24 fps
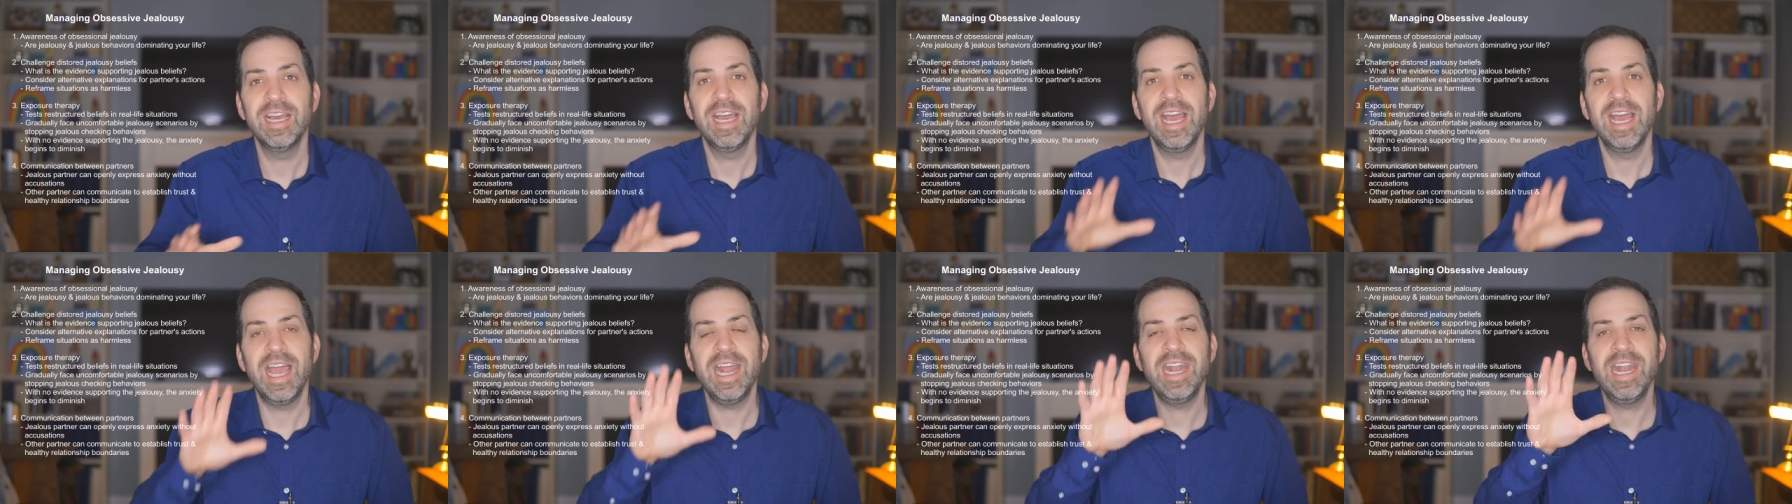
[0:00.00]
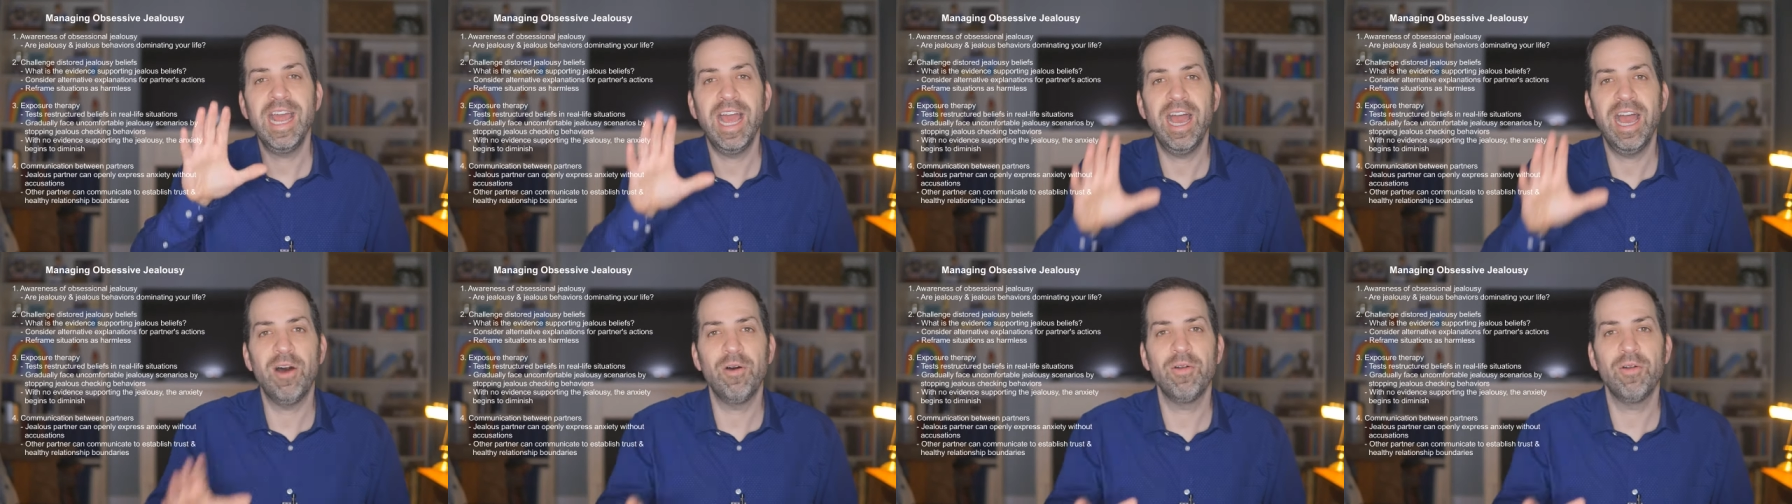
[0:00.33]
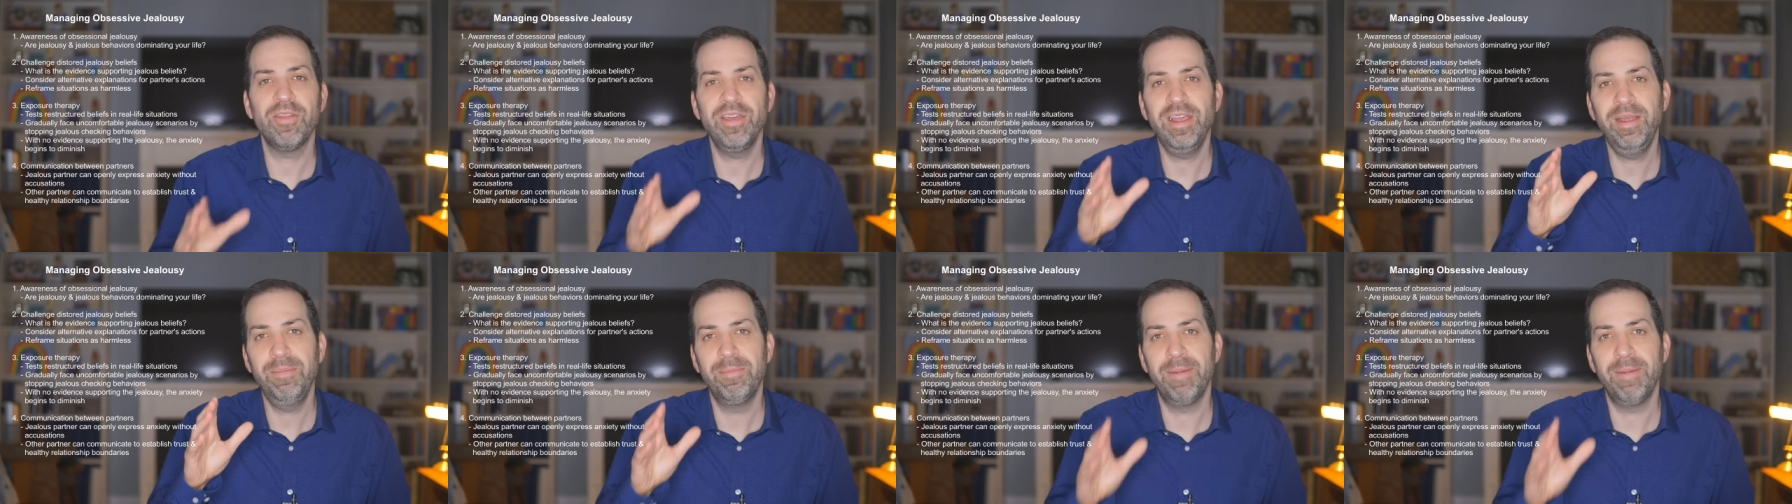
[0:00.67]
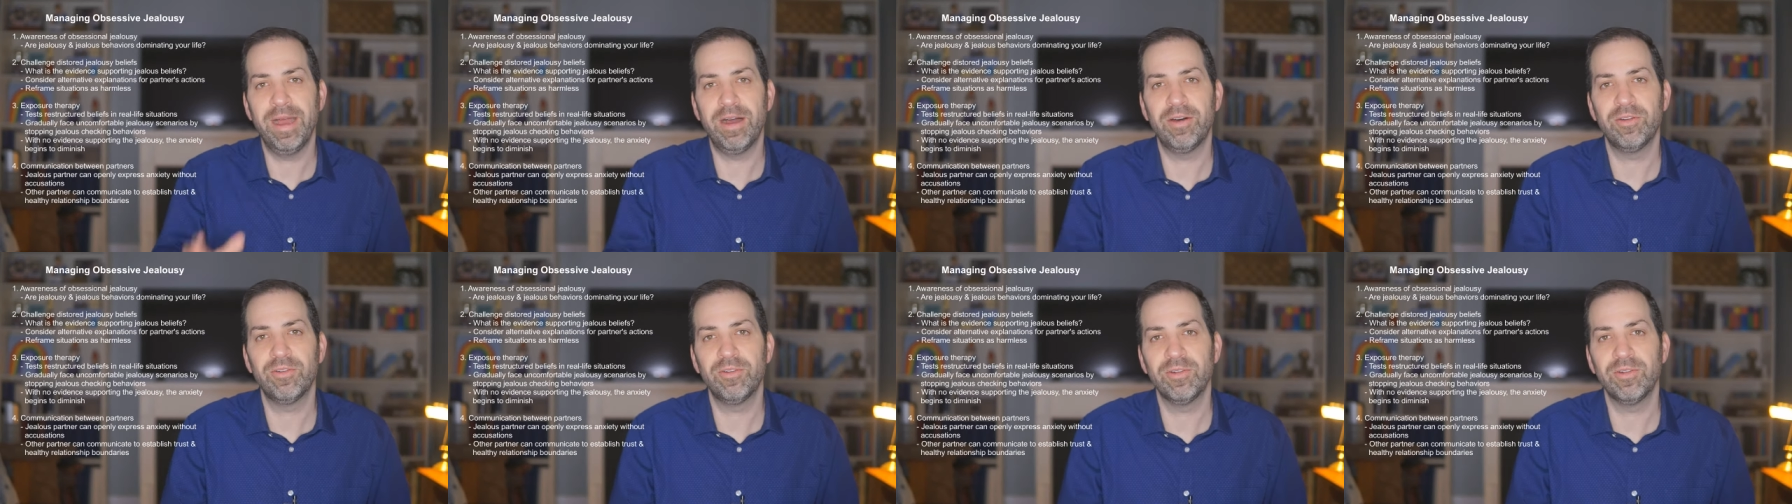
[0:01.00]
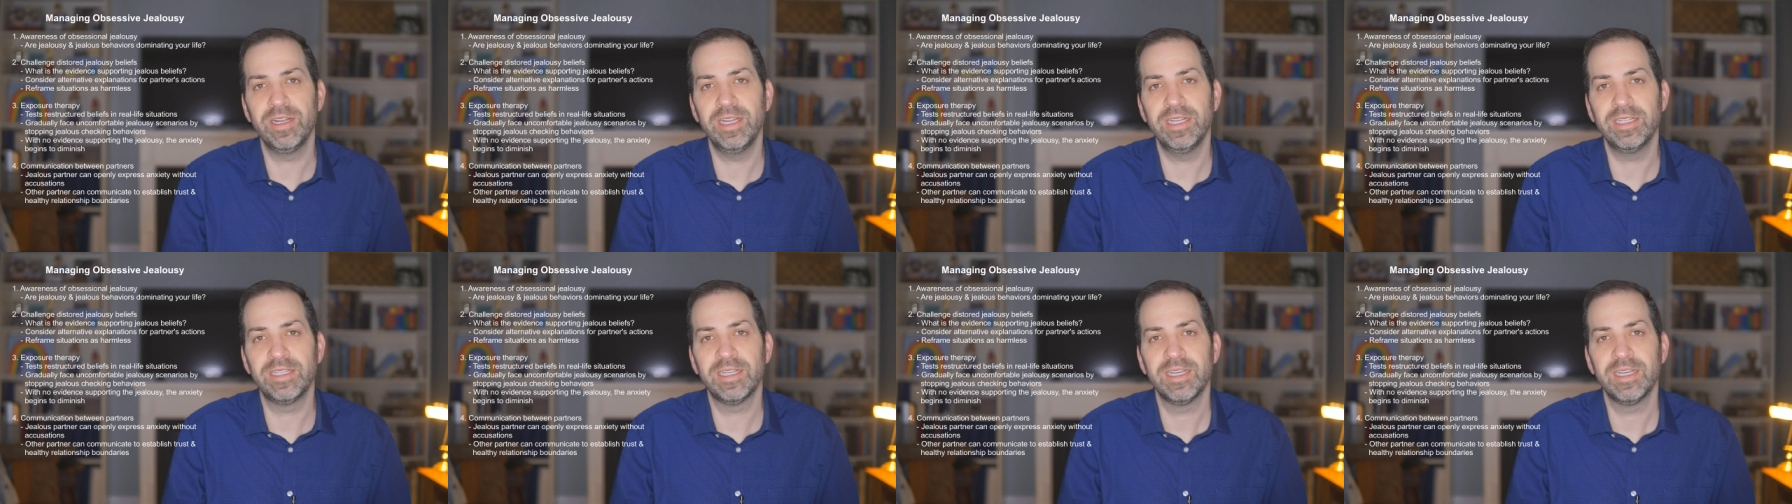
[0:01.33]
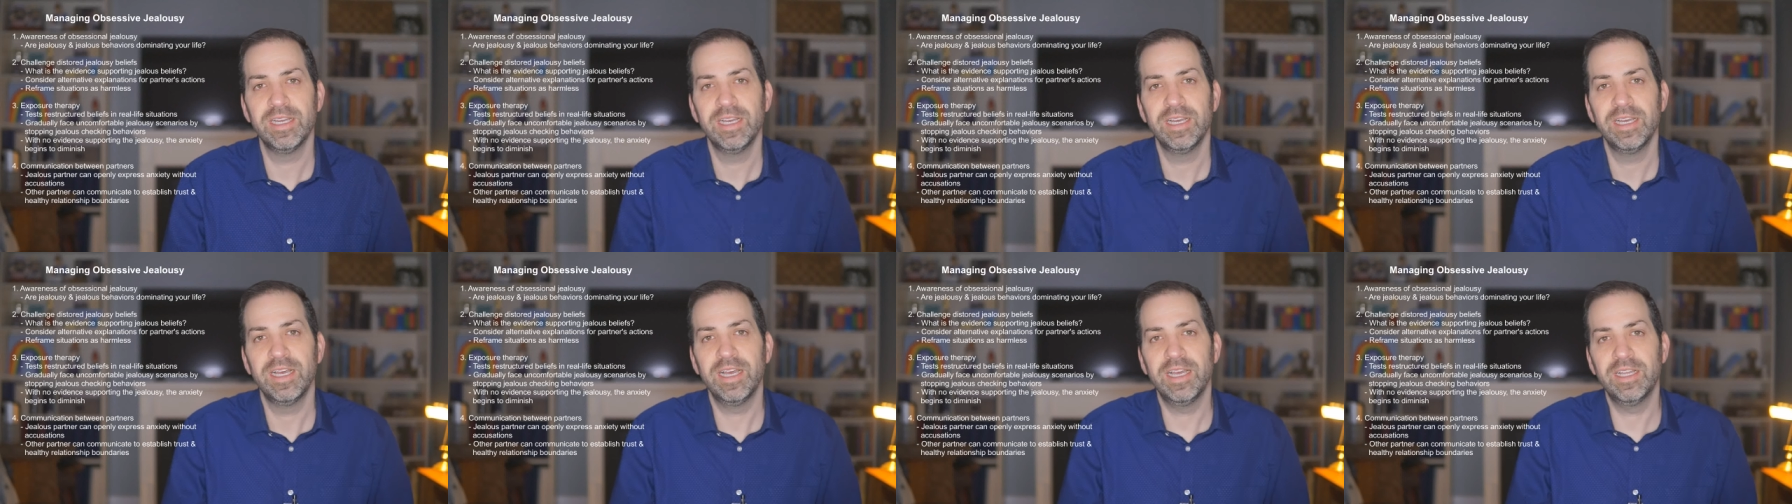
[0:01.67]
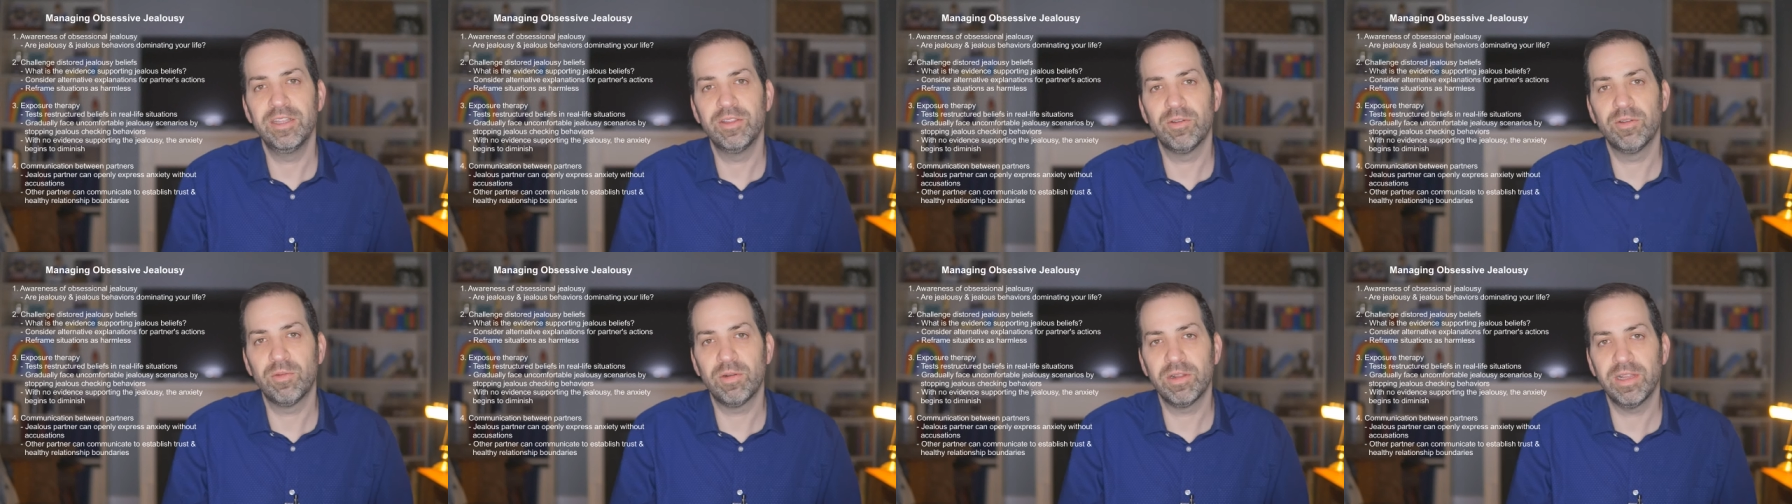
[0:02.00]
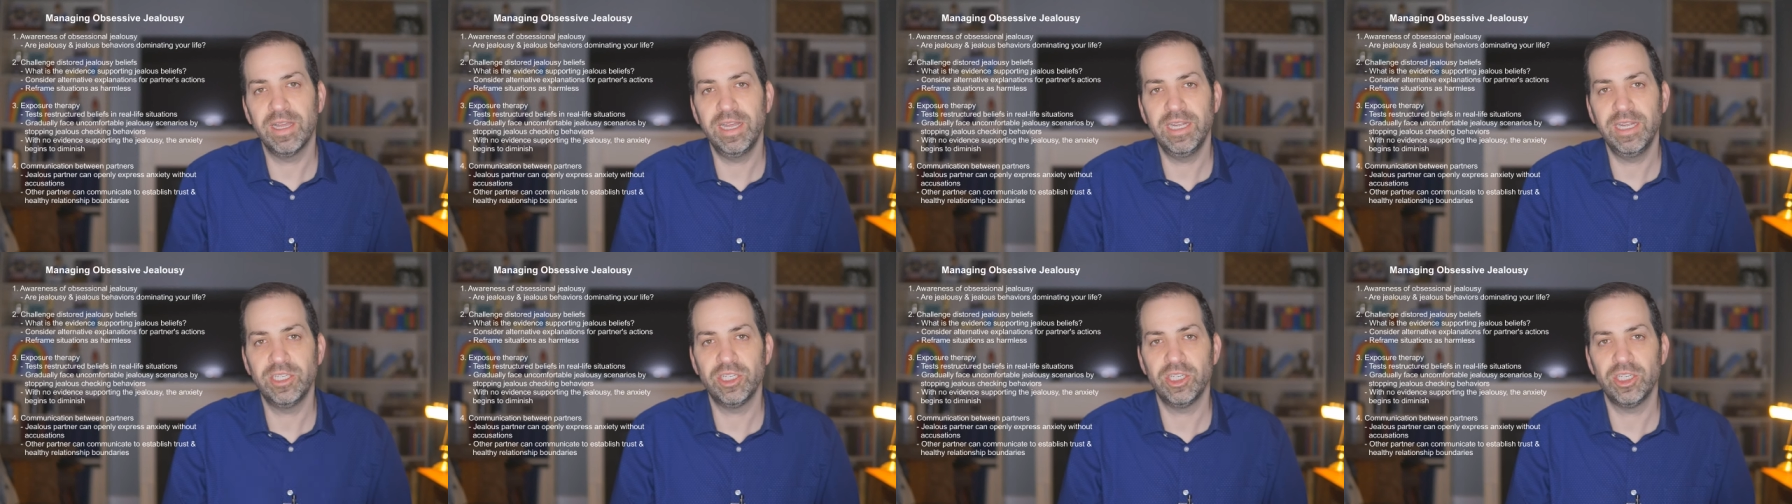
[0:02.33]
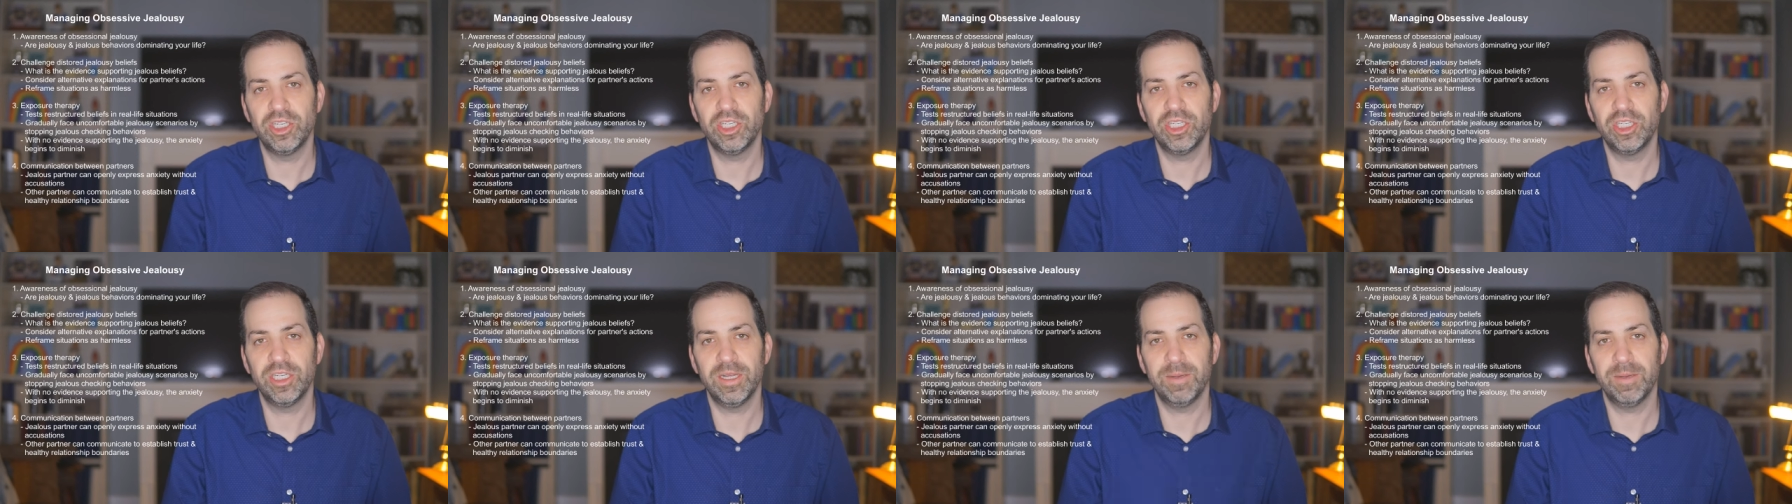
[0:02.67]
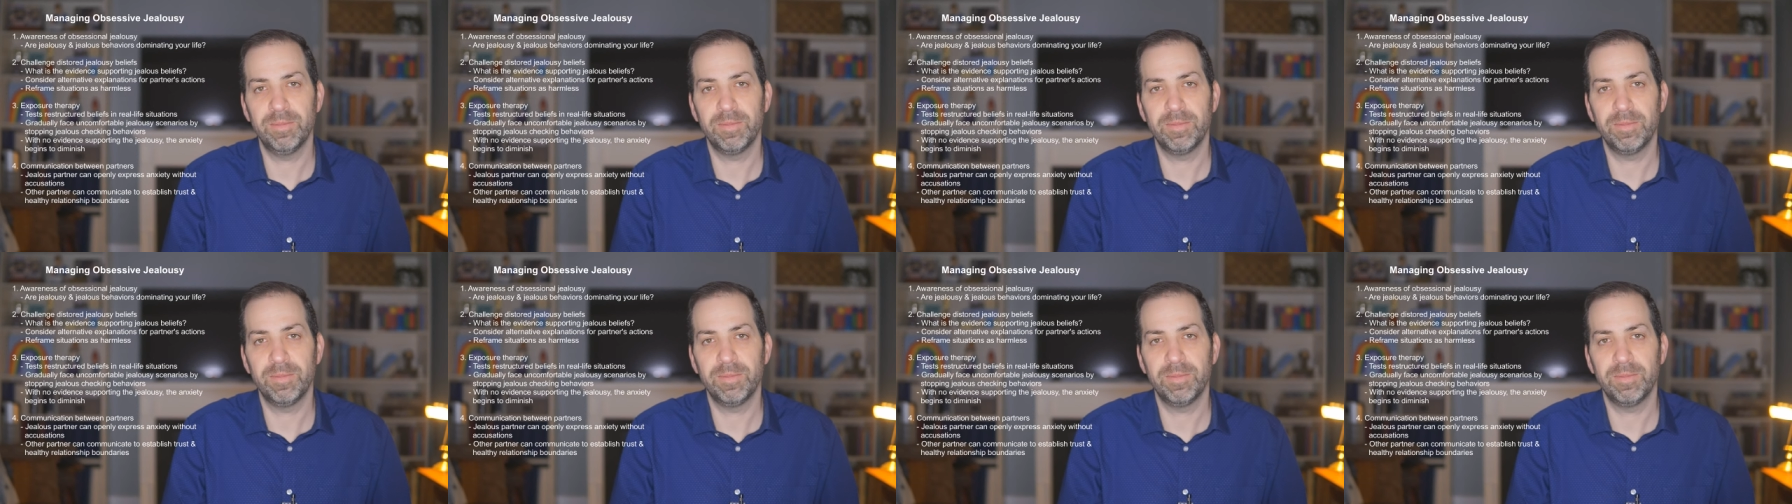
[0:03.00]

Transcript: and healthy boundaries in the relationship.